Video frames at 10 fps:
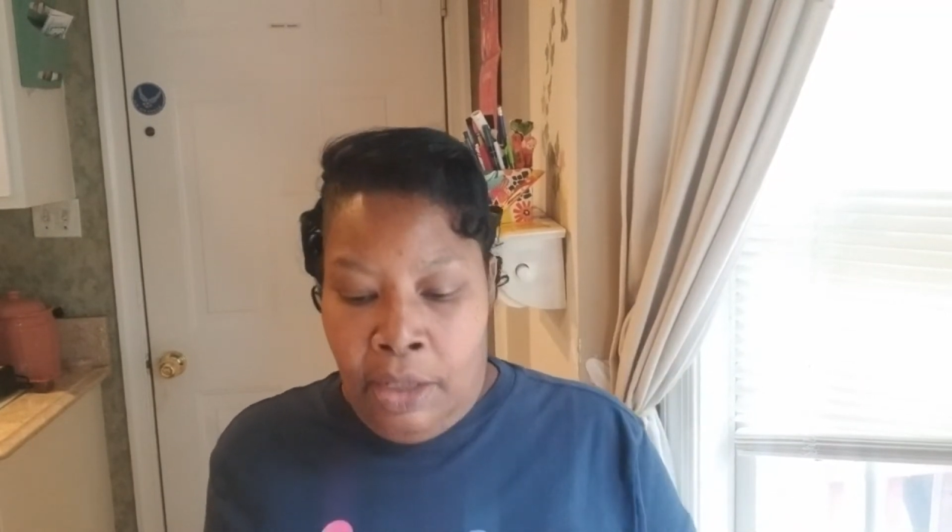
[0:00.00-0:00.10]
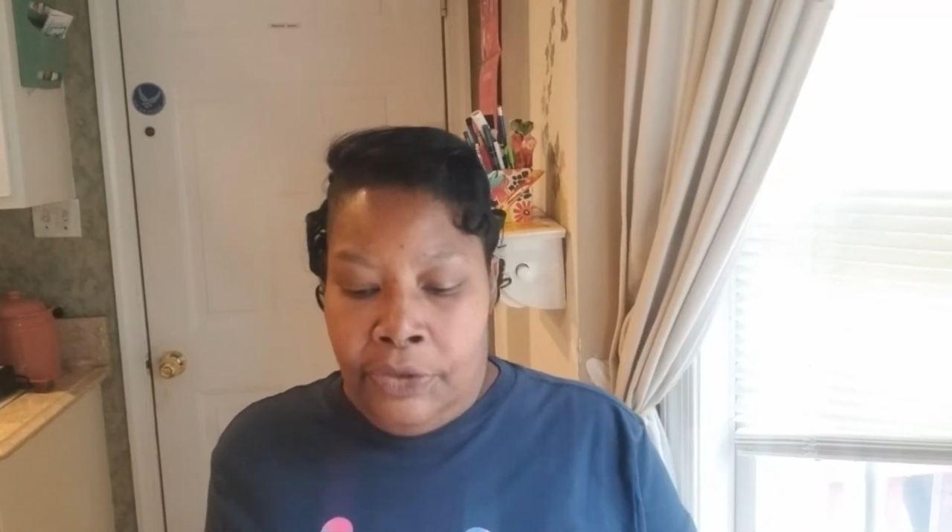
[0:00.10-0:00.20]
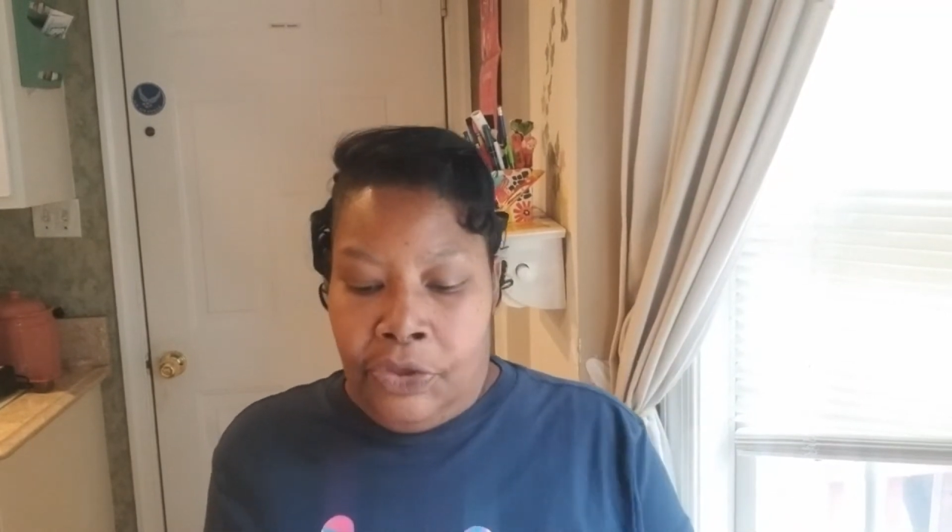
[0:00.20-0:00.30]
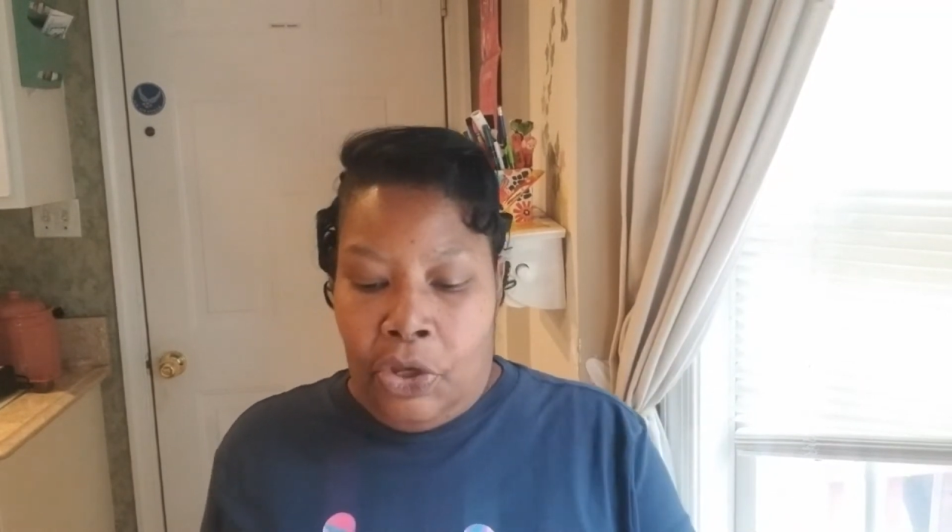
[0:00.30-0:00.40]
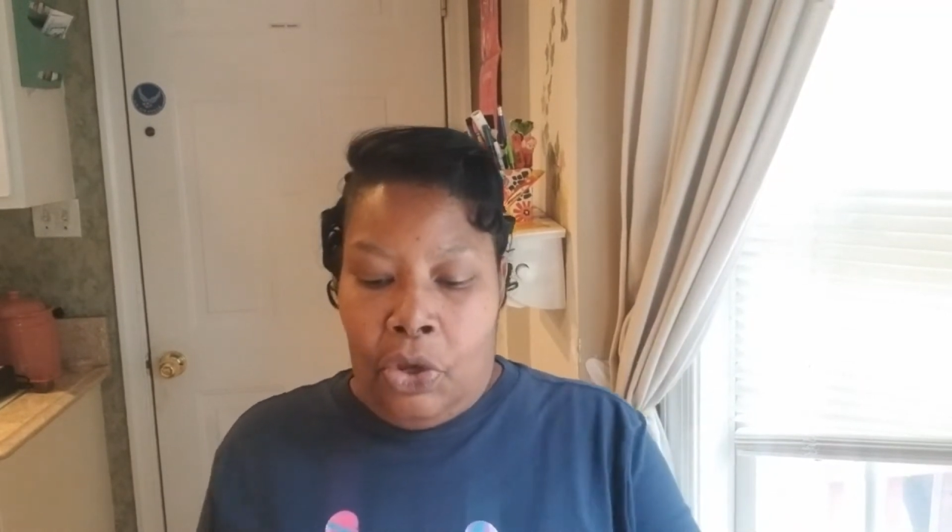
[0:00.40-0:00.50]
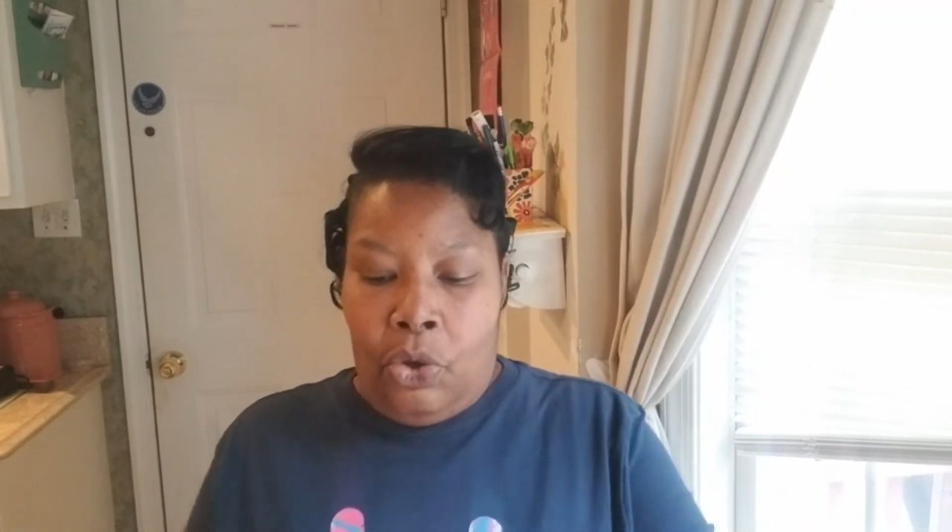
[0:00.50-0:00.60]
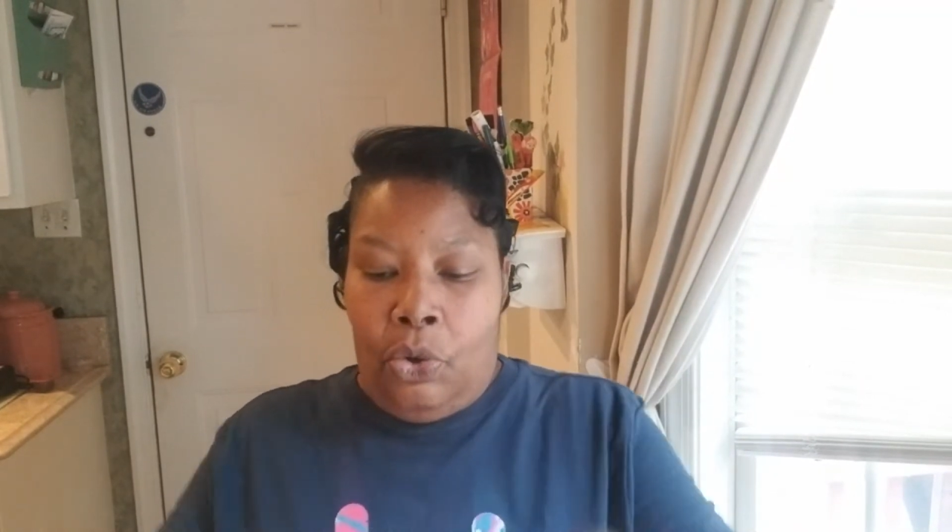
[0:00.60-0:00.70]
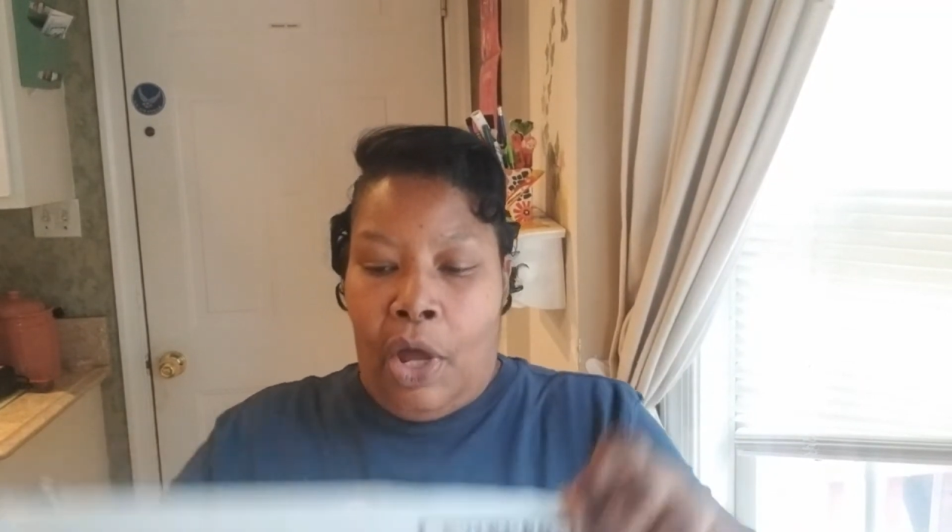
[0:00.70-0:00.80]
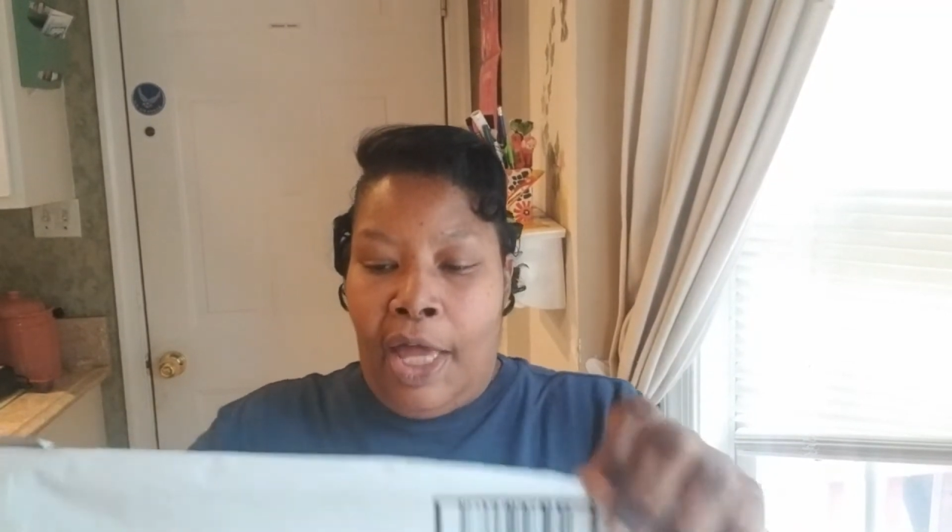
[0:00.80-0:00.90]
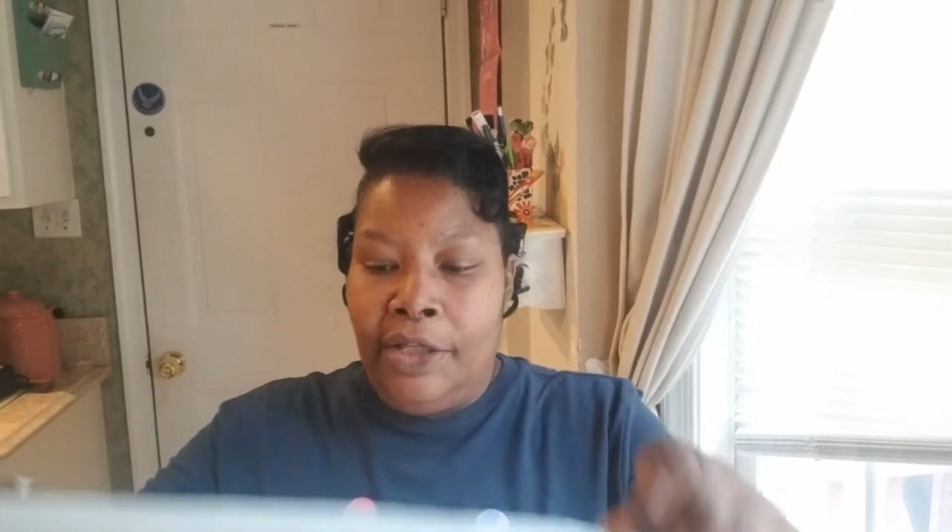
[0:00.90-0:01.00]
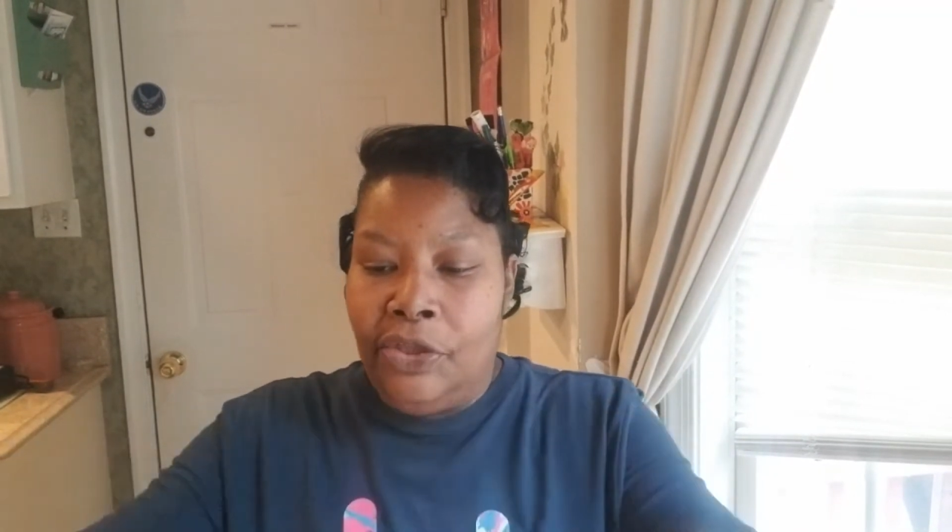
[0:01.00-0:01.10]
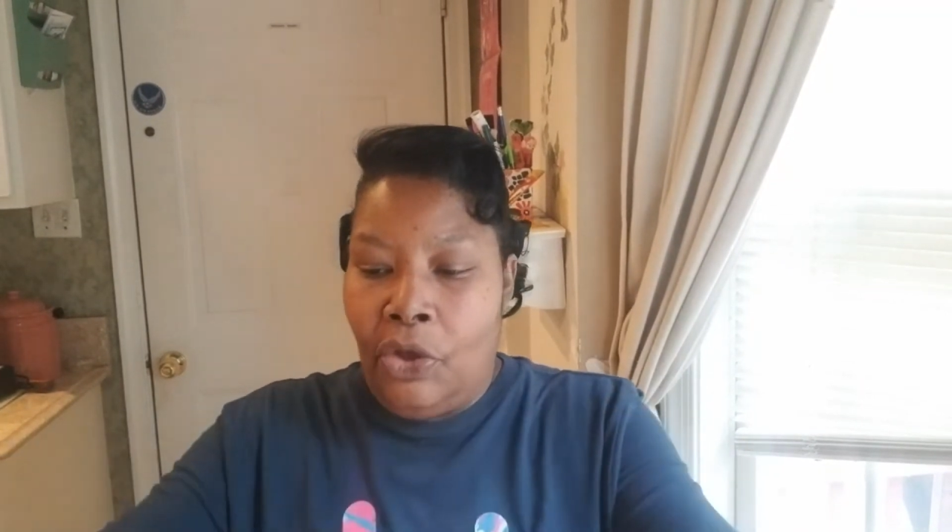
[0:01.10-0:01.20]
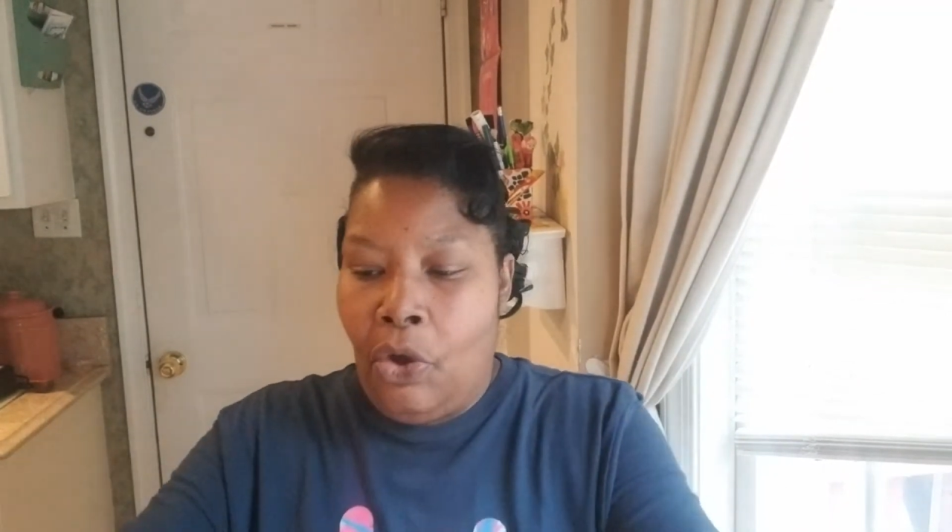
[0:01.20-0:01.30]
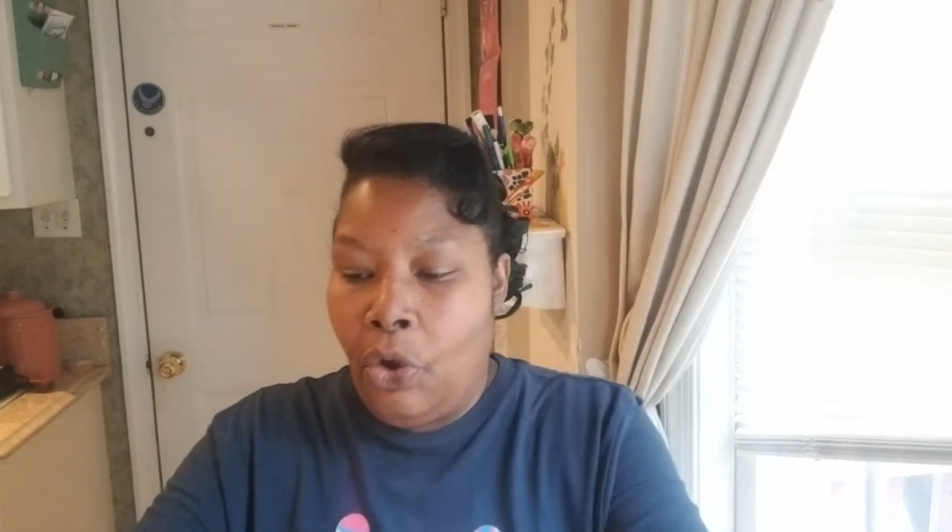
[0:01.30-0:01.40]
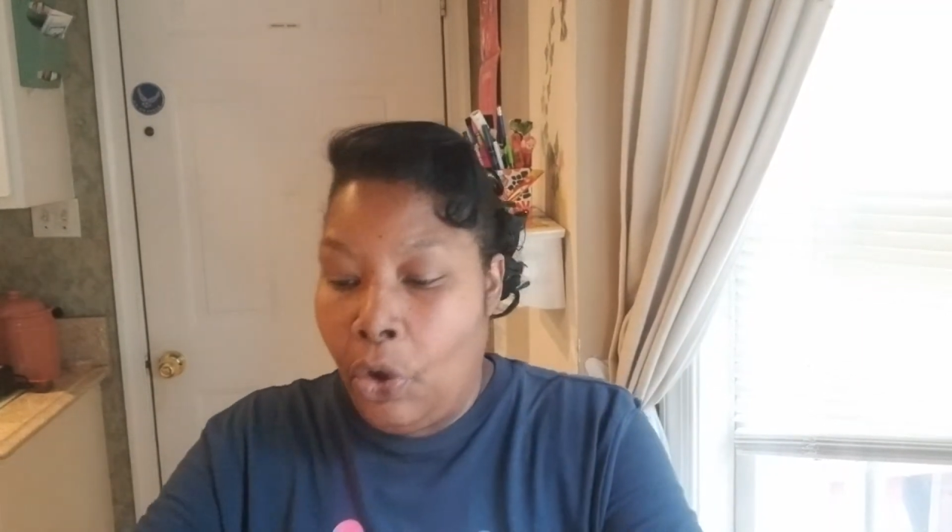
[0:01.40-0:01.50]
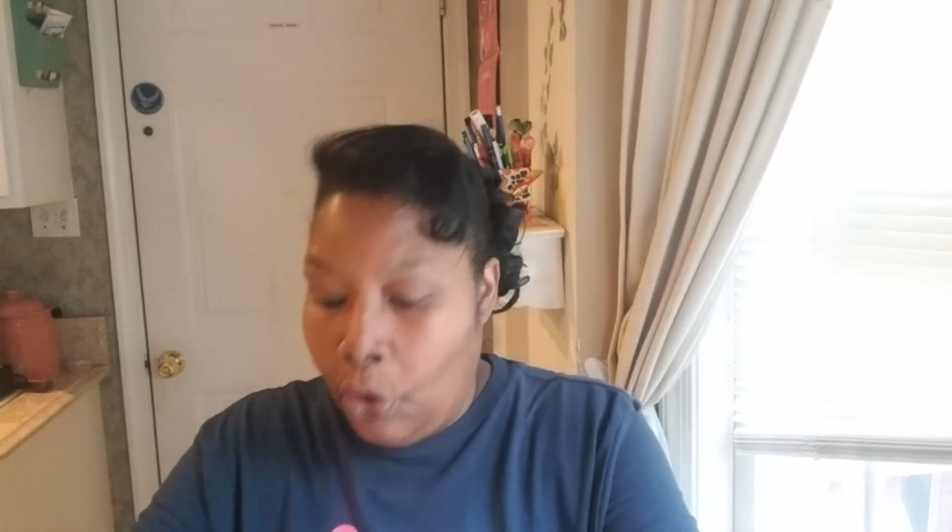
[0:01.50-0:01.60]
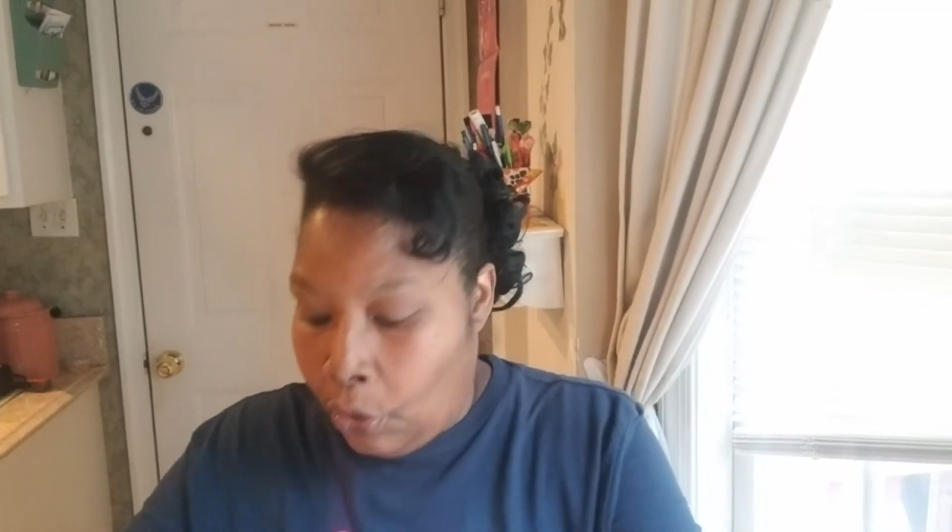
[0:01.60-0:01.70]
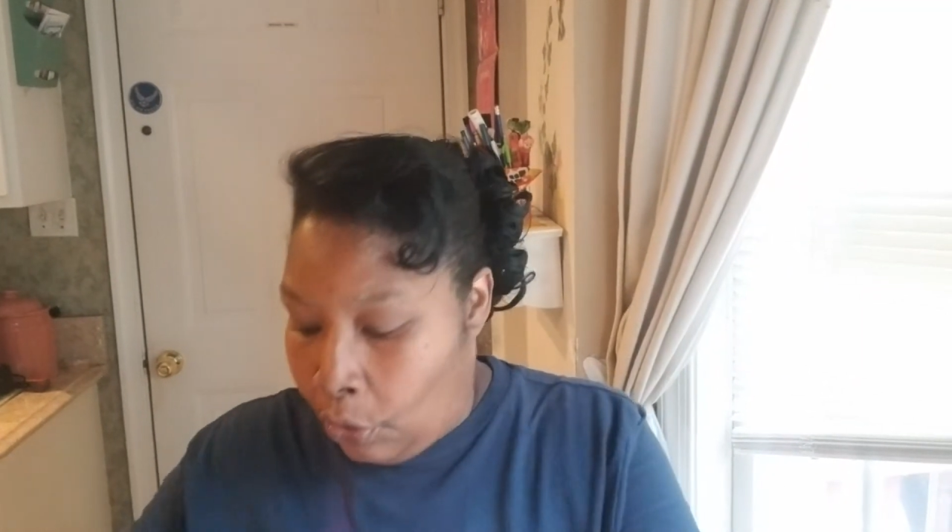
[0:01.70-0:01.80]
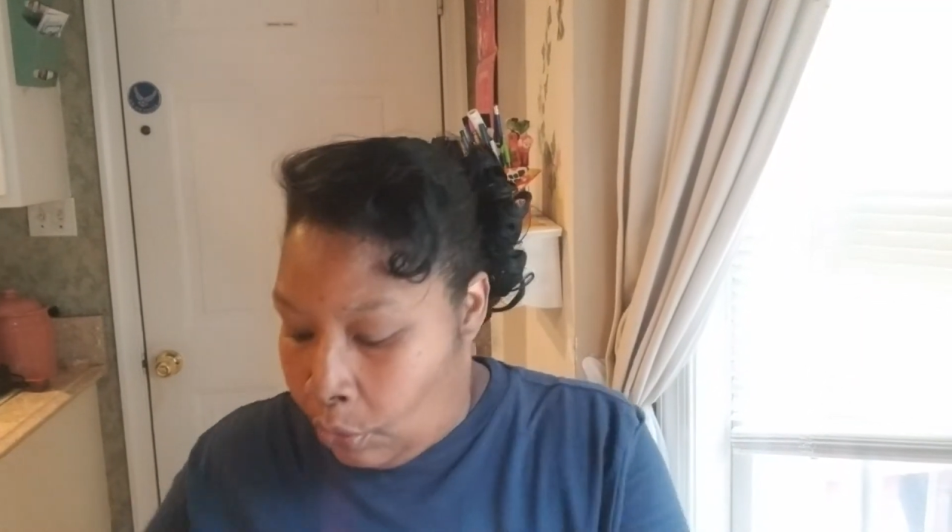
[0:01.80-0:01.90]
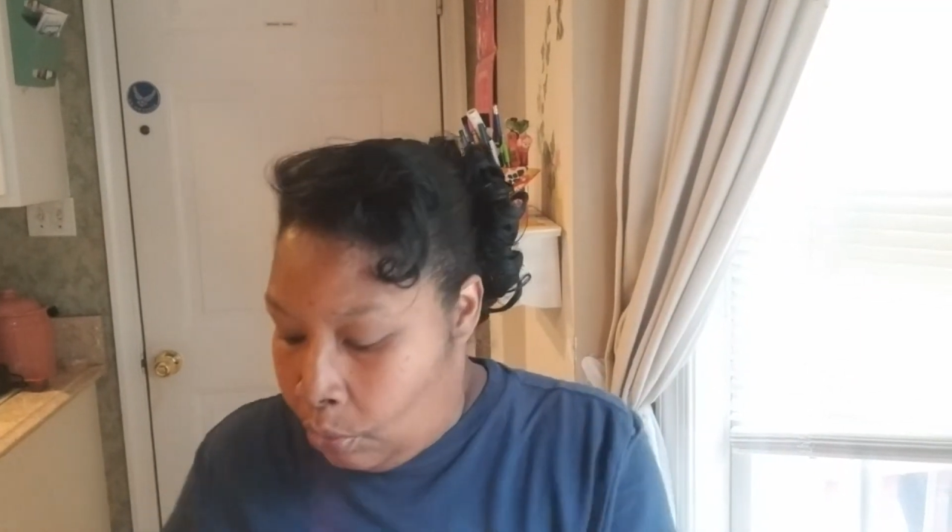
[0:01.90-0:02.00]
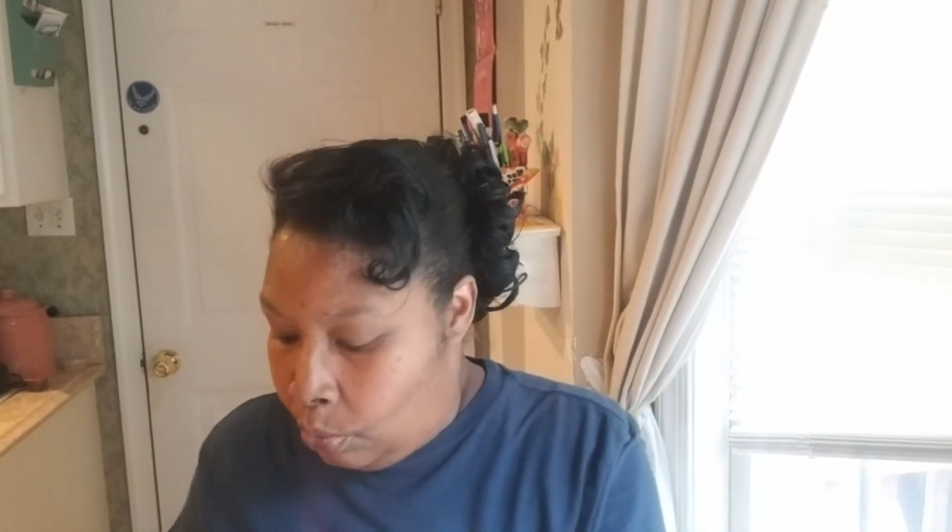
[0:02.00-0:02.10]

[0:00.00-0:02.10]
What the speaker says: So I saw her